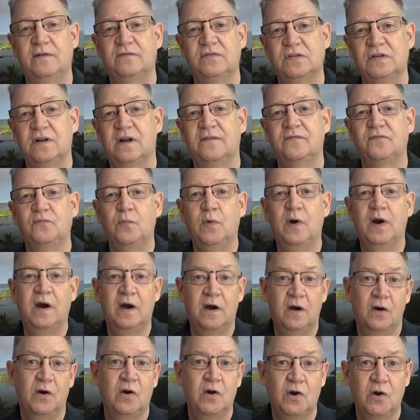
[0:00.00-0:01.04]
of
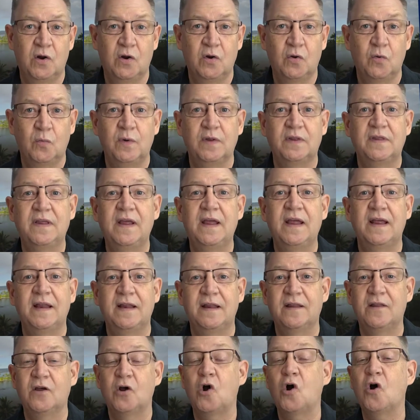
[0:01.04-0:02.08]
software
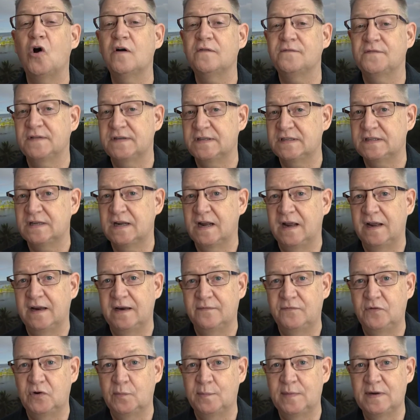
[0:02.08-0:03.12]
within the office side
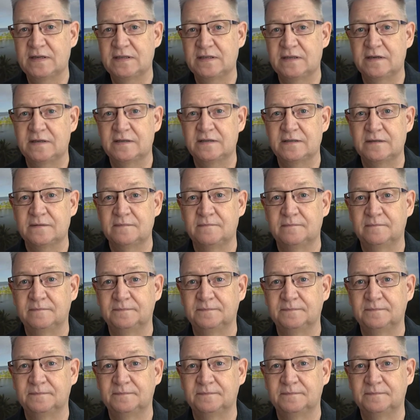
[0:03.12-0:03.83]
of your business.